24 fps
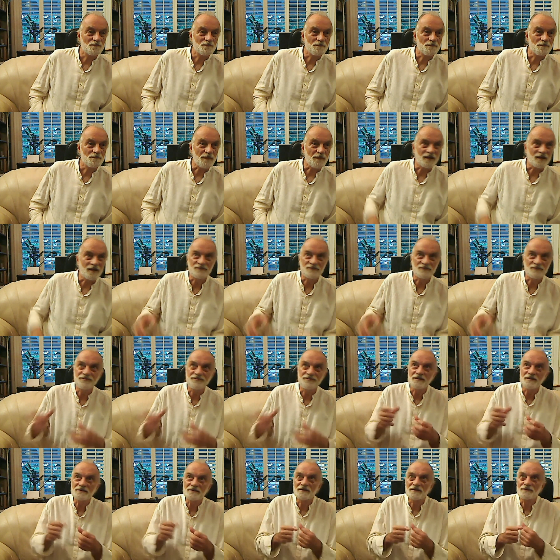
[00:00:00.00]
And I
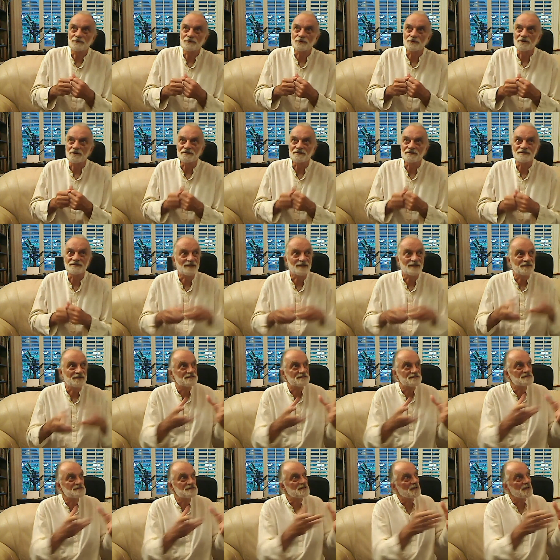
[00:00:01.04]
fear that world, and I
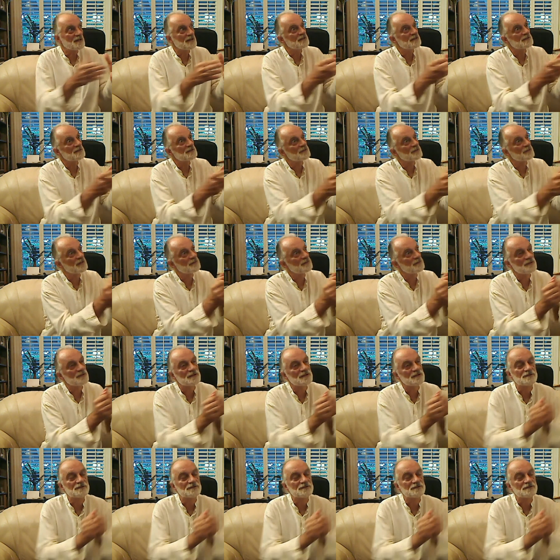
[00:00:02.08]
desire what I want.